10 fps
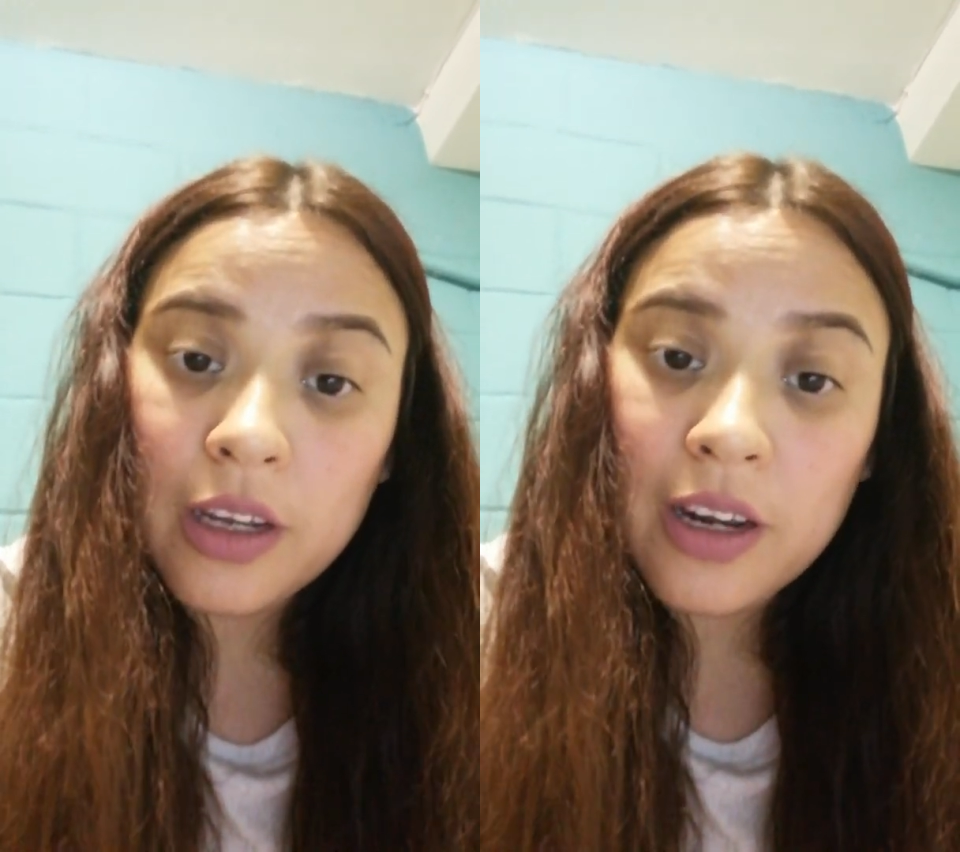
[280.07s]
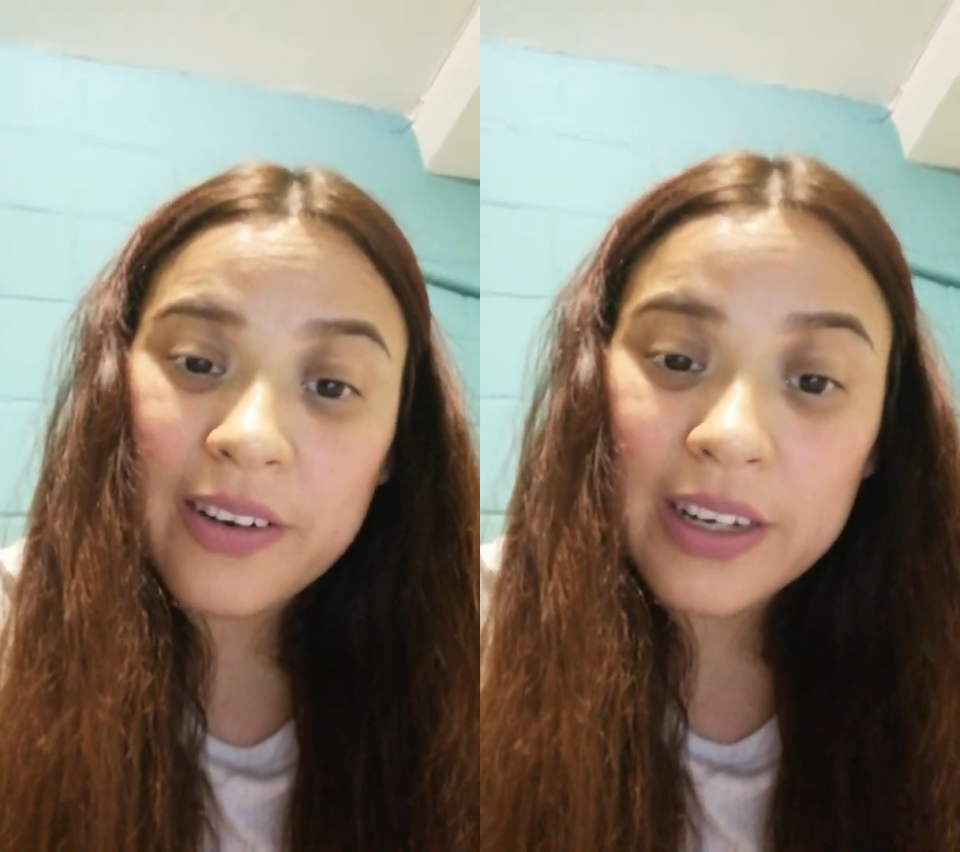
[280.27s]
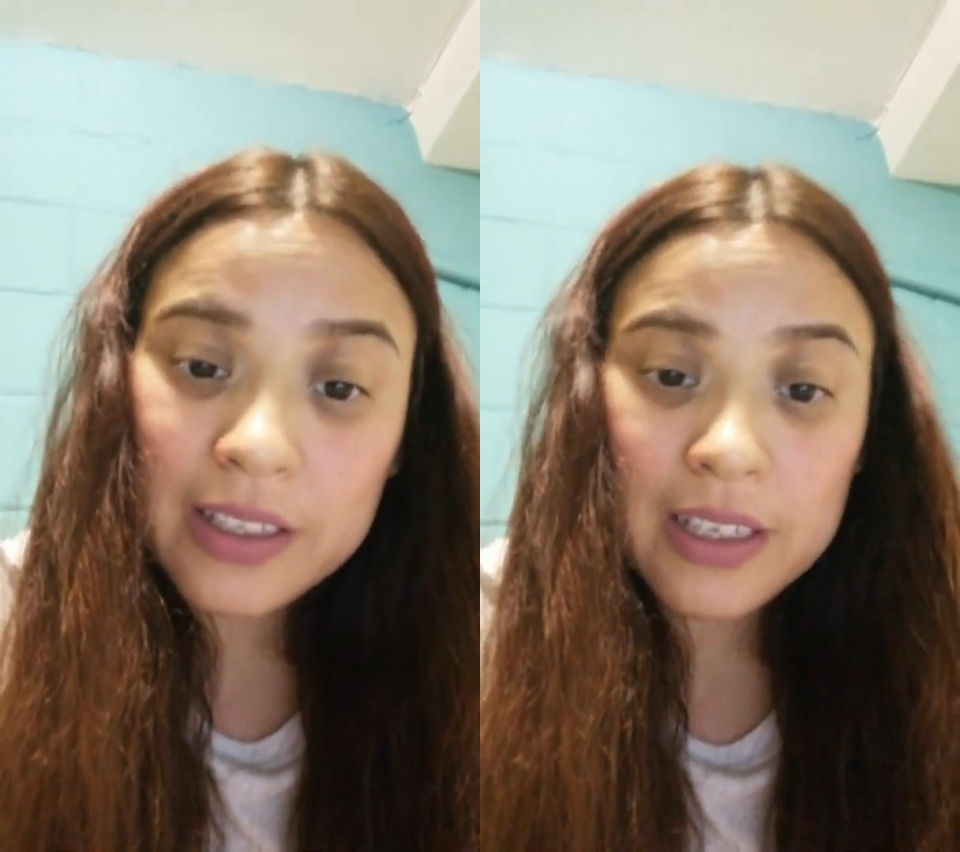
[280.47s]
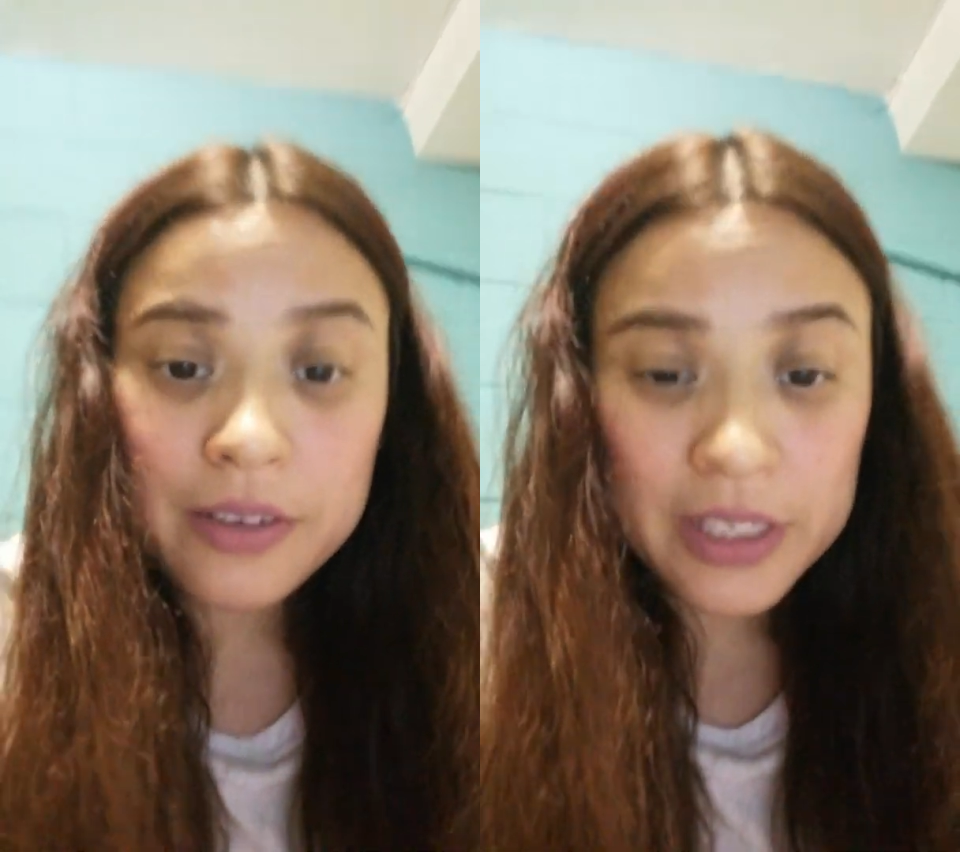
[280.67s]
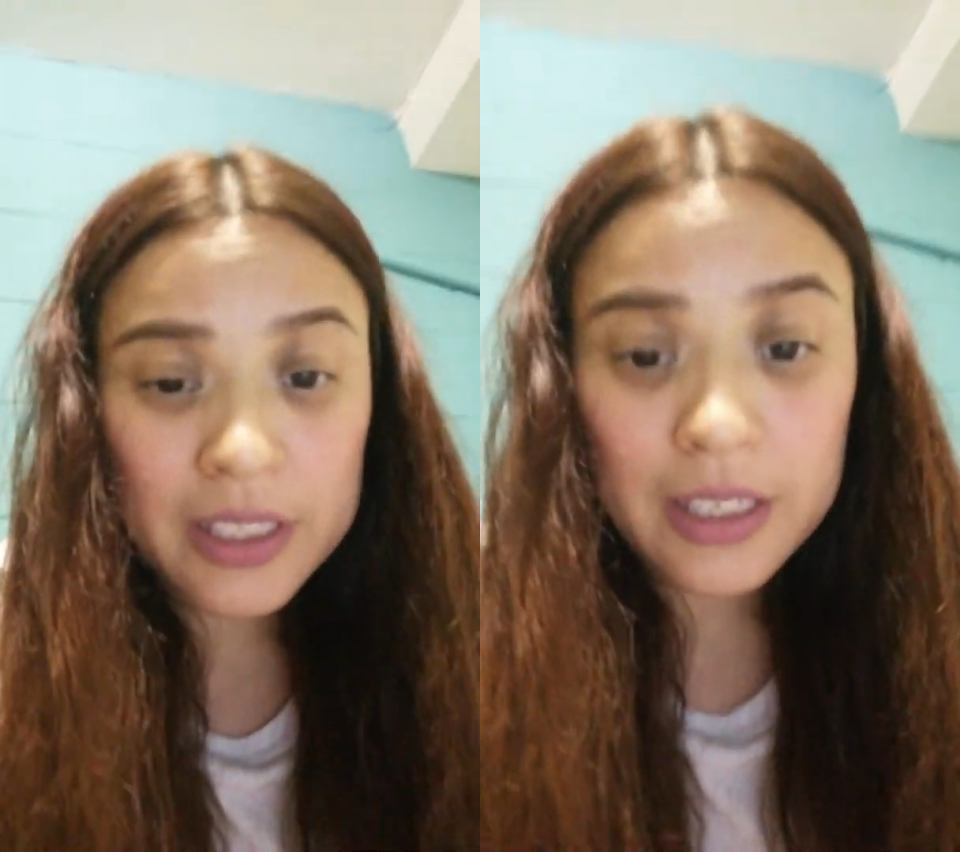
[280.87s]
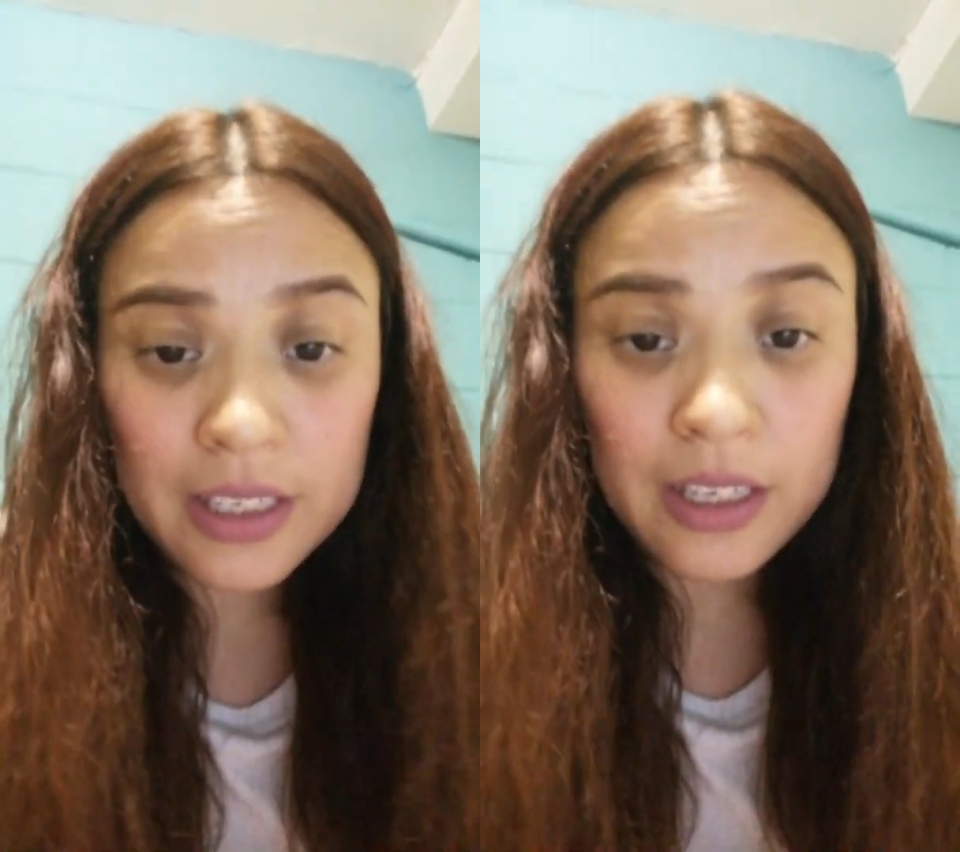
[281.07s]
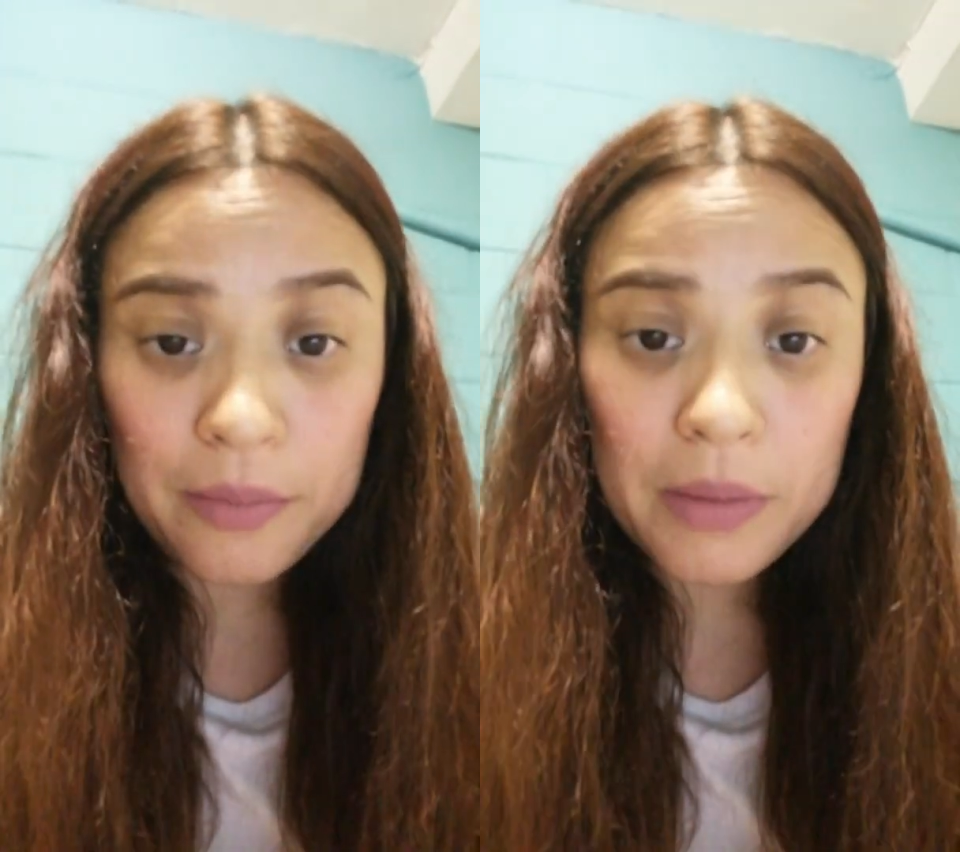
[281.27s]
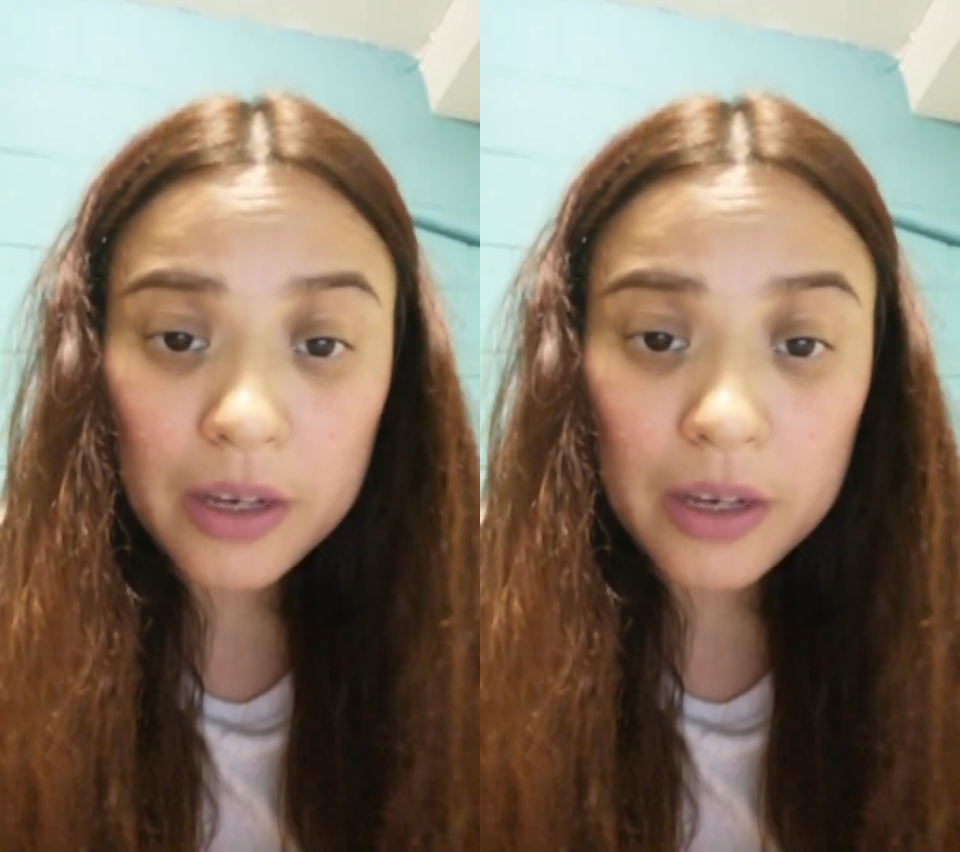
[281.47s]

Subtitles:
characteristics of my